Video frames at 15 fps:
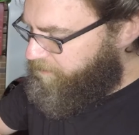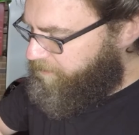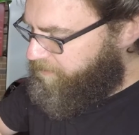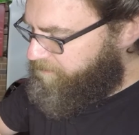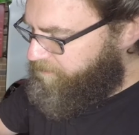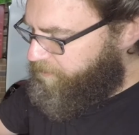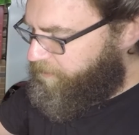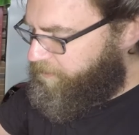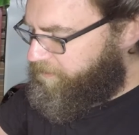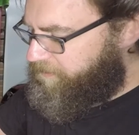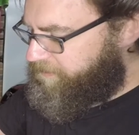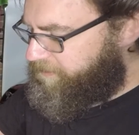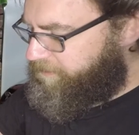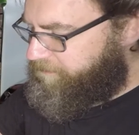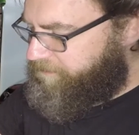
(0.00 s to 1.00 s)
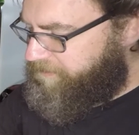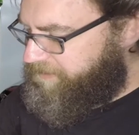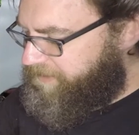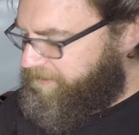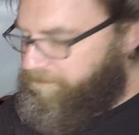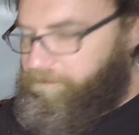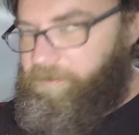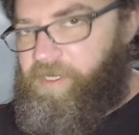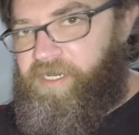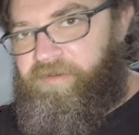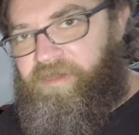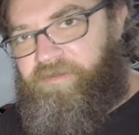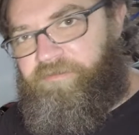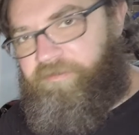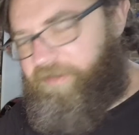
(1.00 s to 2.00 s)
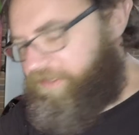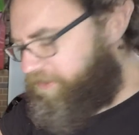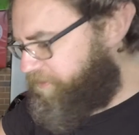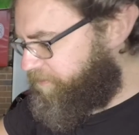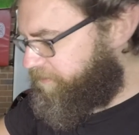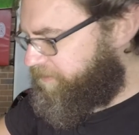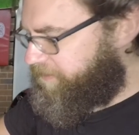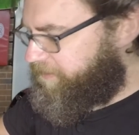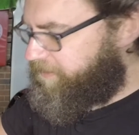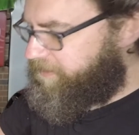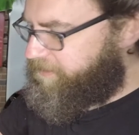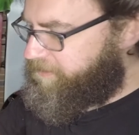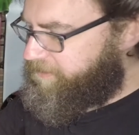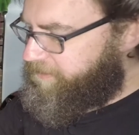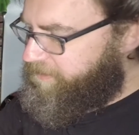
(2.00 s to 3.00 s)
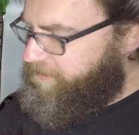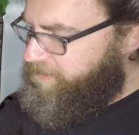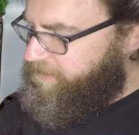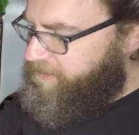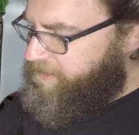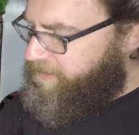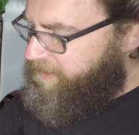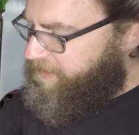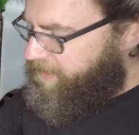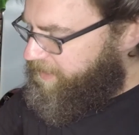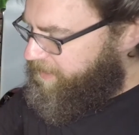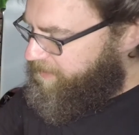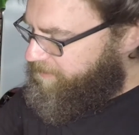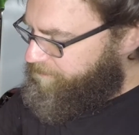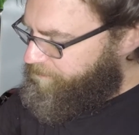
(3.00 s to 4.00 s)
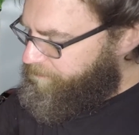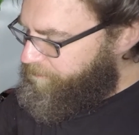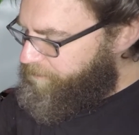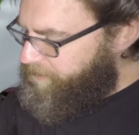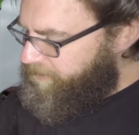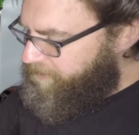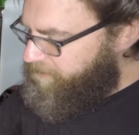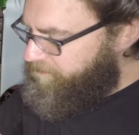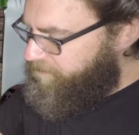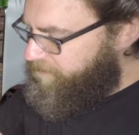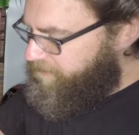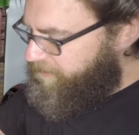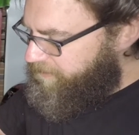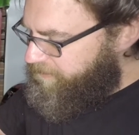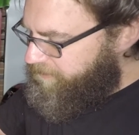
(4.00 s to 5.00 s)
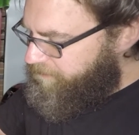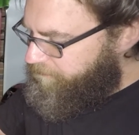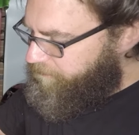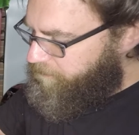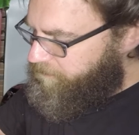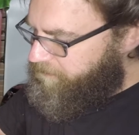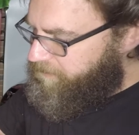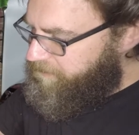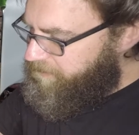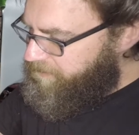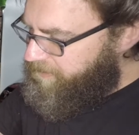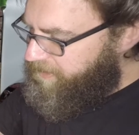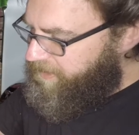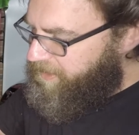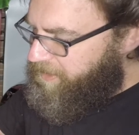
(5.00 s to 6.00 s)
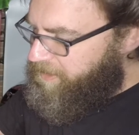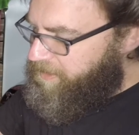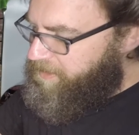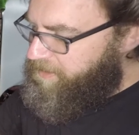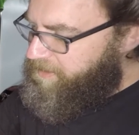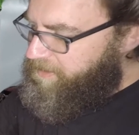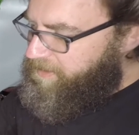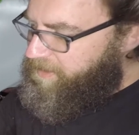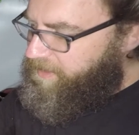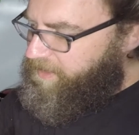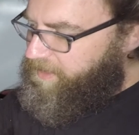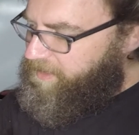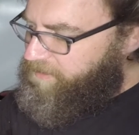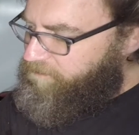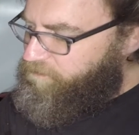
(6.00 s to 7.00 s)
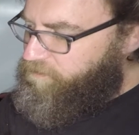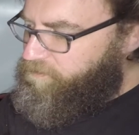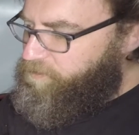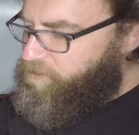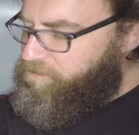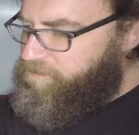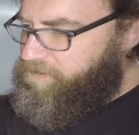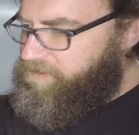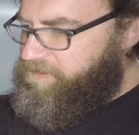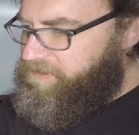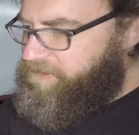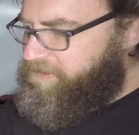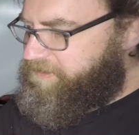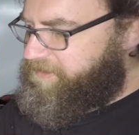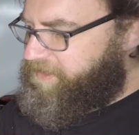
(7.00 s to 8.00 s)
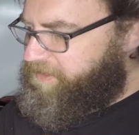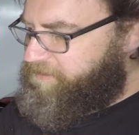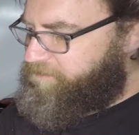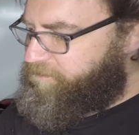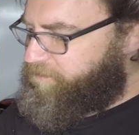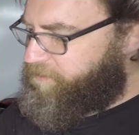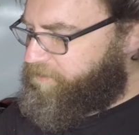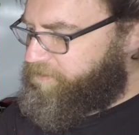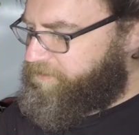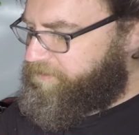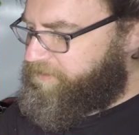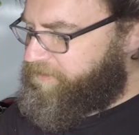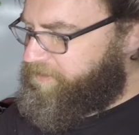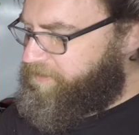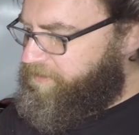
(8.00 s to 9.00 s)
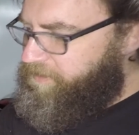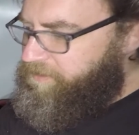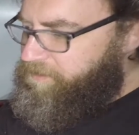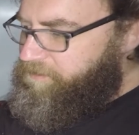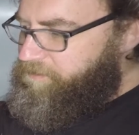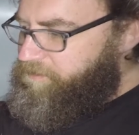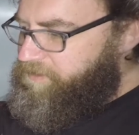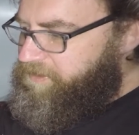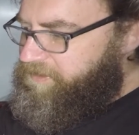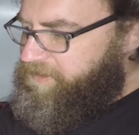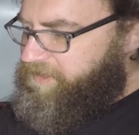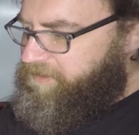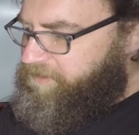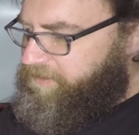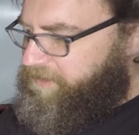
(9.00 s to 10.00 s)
components and obviously the wiring for any short circuits. But given that this fuse is okay, we'll move on to the second fuse, which is actually